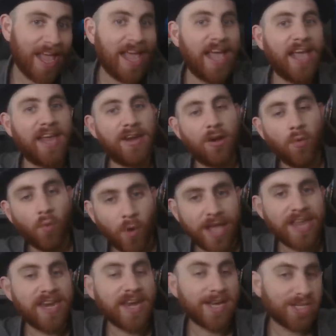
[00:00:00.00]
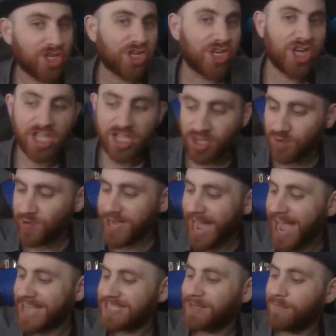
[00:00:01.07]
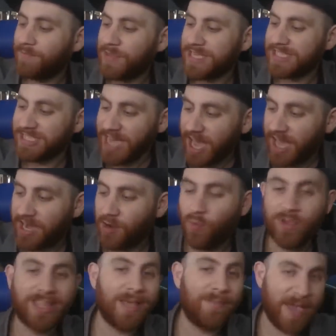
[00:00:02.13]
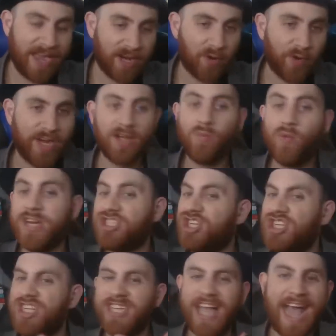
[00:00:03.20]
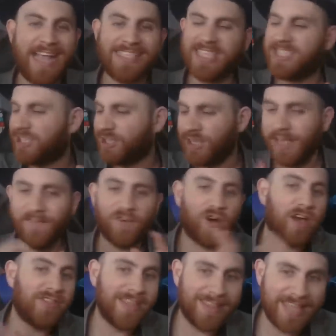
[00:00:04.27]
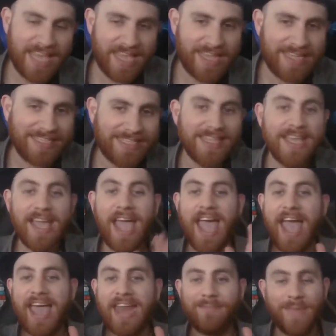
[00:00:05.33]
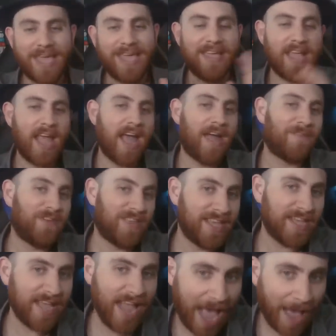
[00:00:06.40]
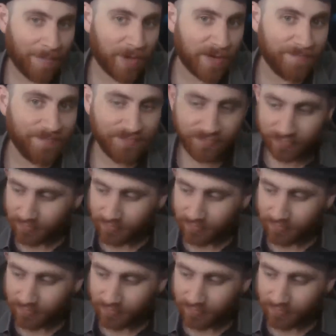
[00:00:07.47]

And when should you guys be done with the beta reading? When should you guys deliver on the things and make everything happen?